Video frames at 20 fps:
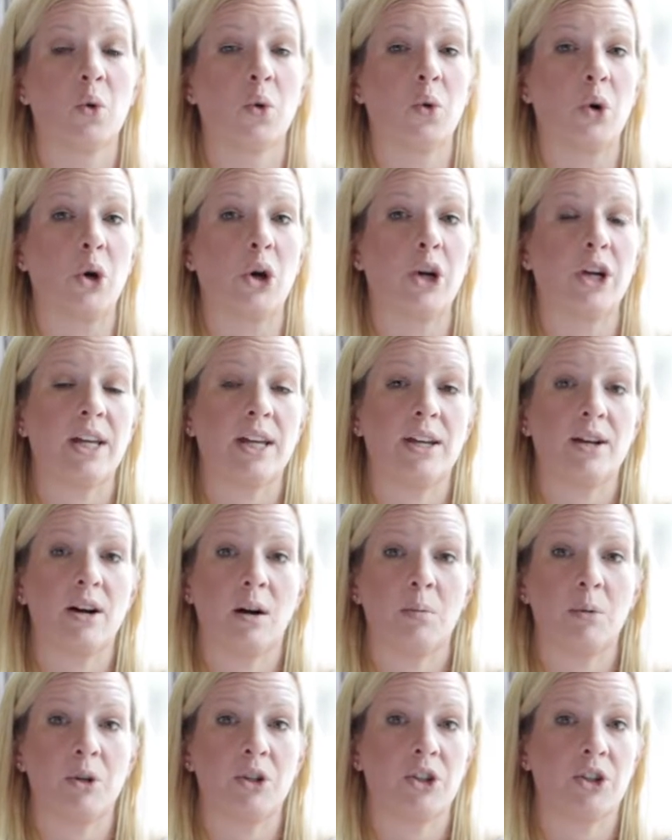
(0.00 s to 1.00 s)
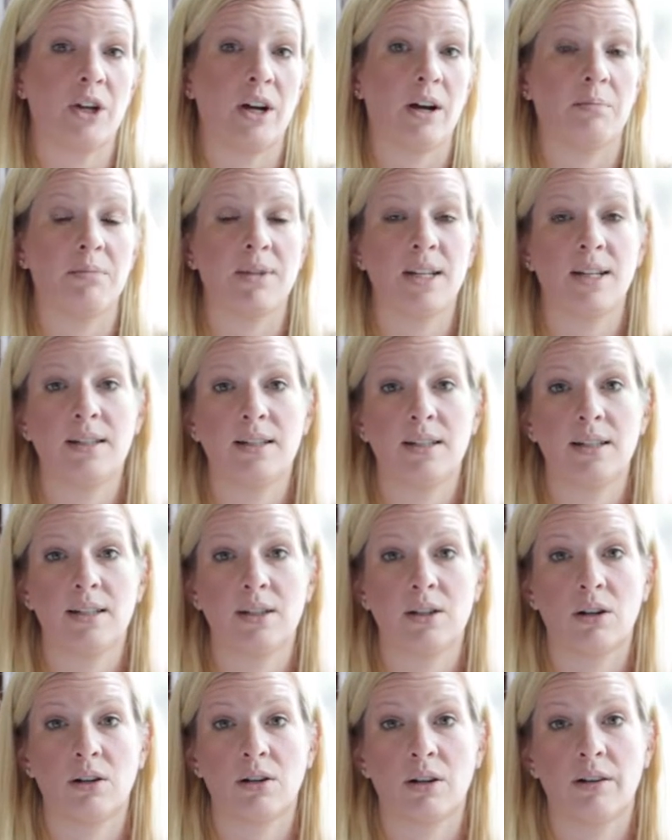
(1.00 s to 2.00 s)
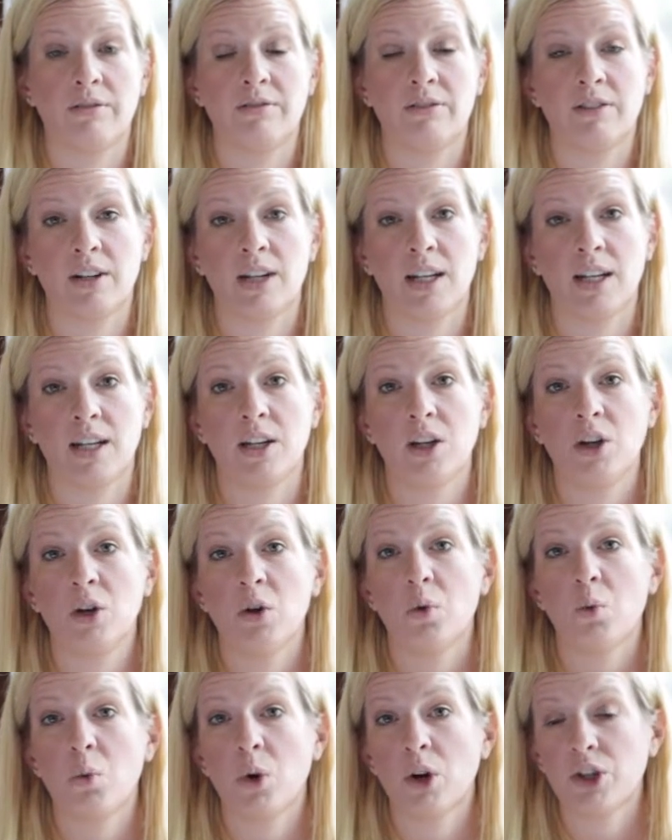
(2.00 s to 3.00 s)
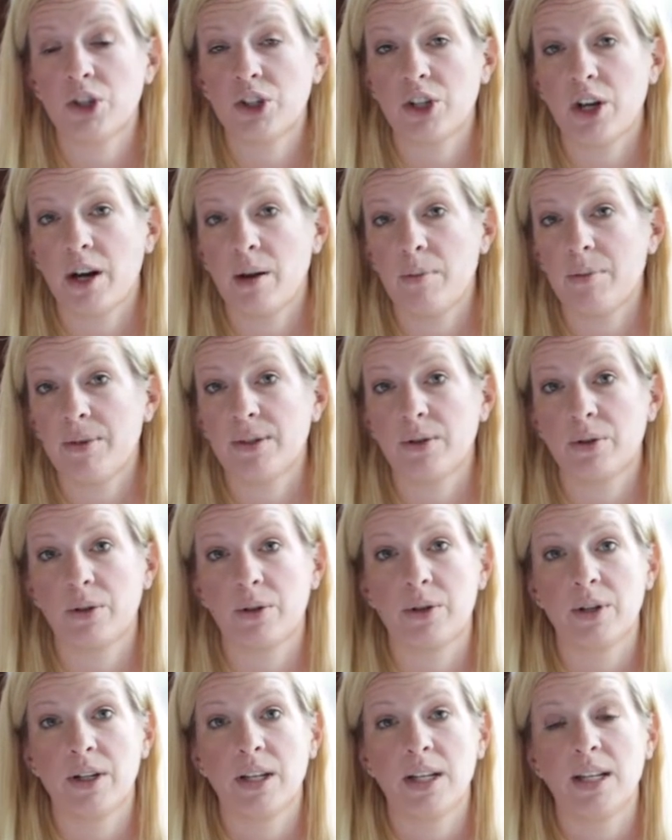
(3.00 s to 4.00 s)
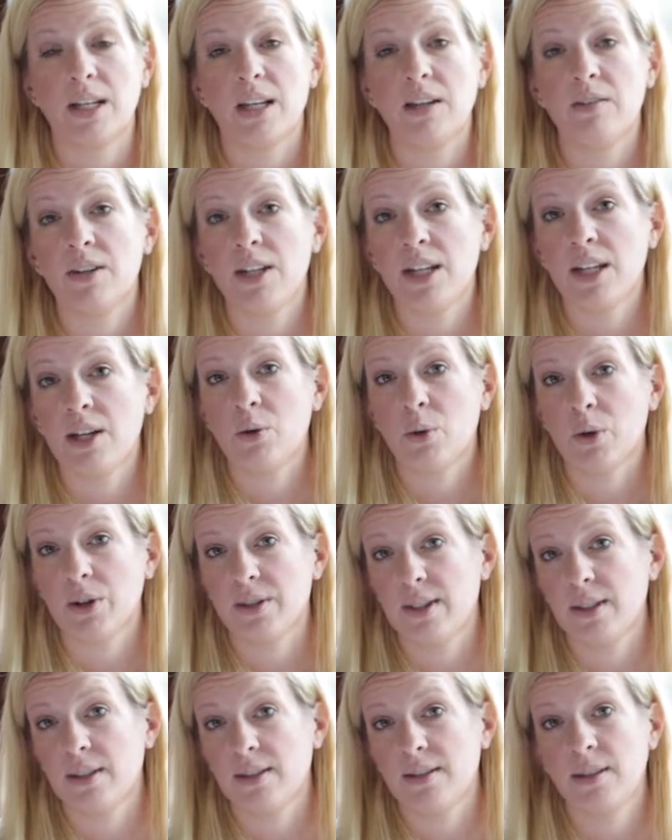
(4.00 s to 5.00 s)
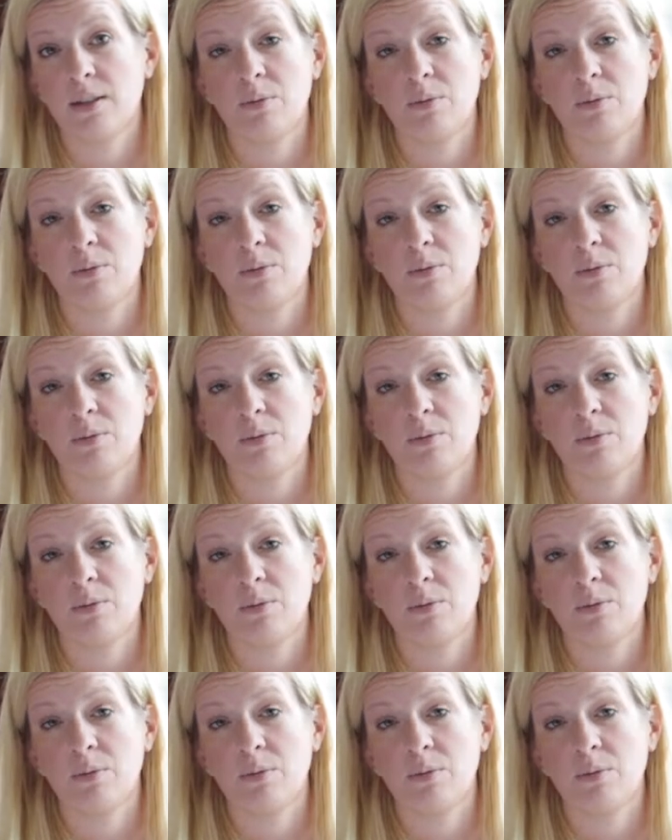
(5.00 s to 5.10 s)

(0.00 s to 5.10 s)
or e-commerce shop needs to start offering workshops or even e-courses.